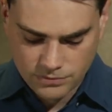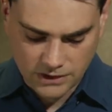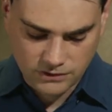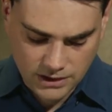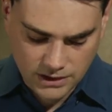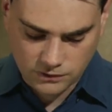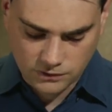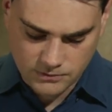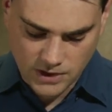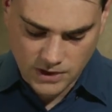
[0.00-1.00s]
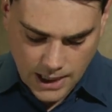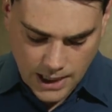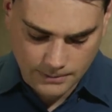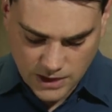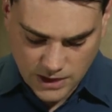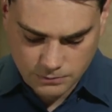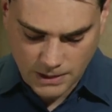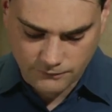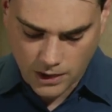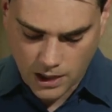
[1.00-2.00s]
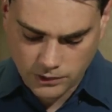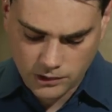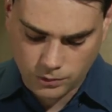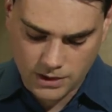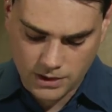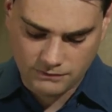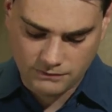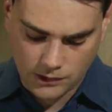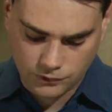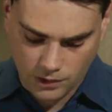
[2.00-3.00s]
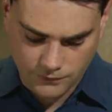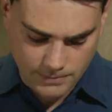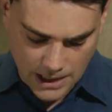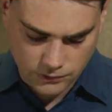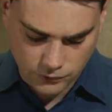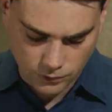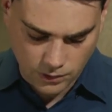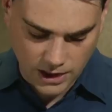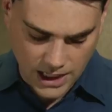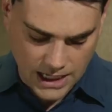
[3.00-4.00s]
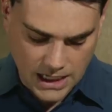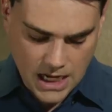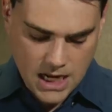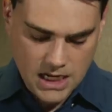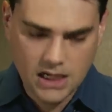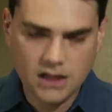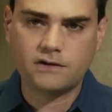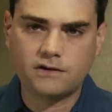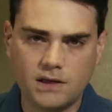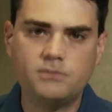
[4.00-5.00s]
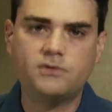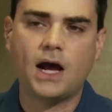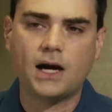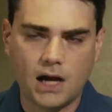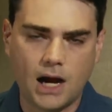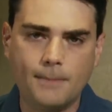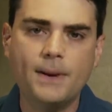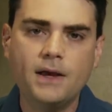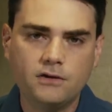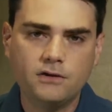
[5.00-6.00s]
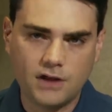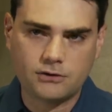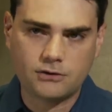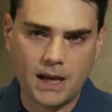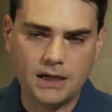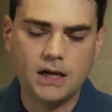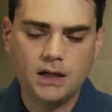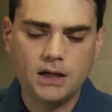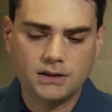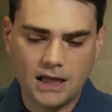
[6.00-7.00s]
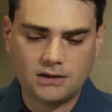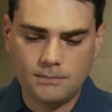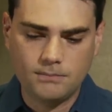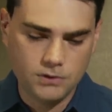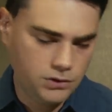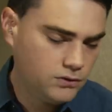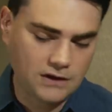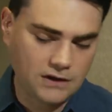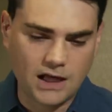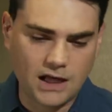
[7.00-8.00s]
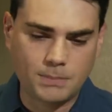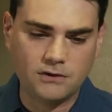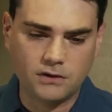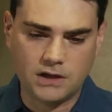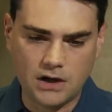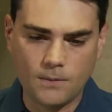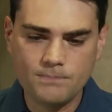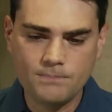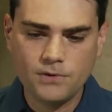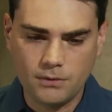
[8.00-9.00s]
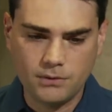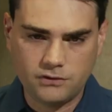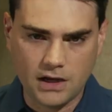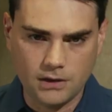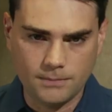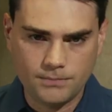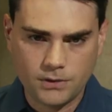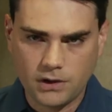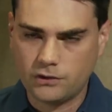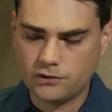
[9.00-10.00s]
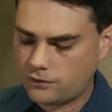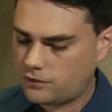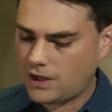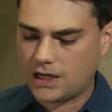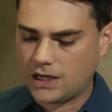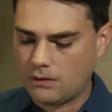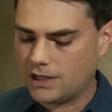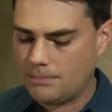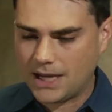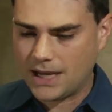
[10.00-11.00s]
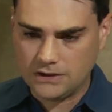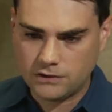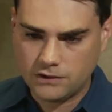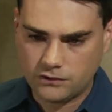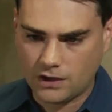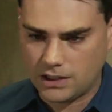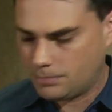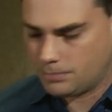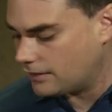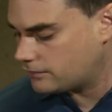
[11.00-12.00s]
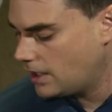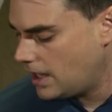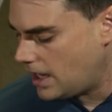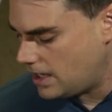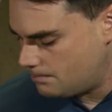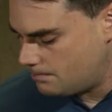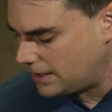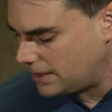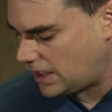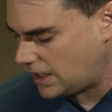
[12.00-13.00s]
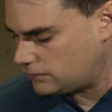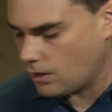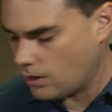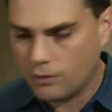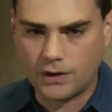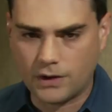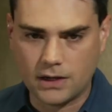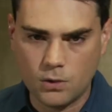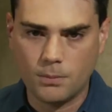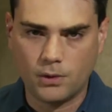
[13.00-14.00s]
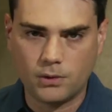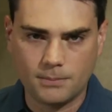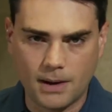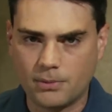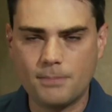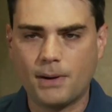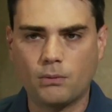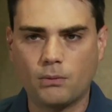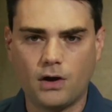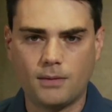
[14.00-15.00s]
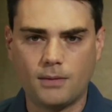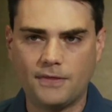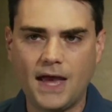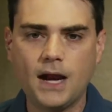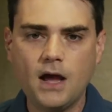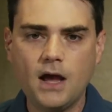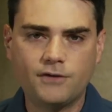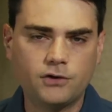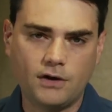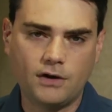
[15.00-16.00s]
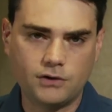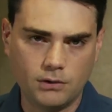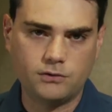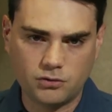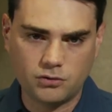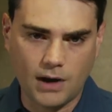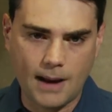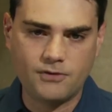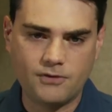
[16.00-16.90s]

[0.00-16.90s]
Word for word: That's helix sleep dot com slash Ben for one hundred twenty-five dollars off your mattress order. Again, helix sleep dot com slash Ben. Let them use that slash Ben so that they know that we sent you. Okay, so in just a second, to get back into this study, plus a big scandal over at Google broken by Breitbart. We'll talk about that. First, you have to go and subscribe.